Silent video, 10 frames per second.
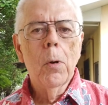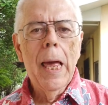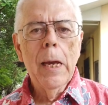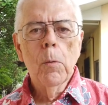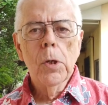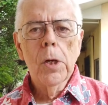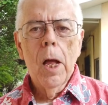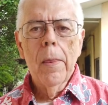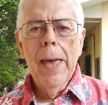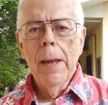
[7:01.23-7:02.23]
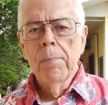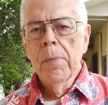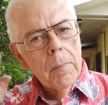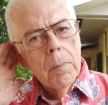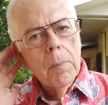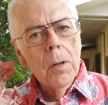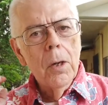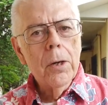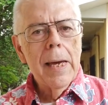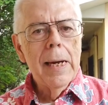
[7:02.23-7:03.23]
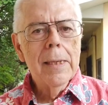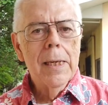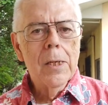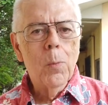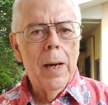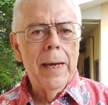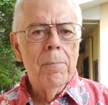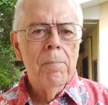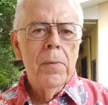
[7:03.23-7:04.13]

language and all that. Look at it this way.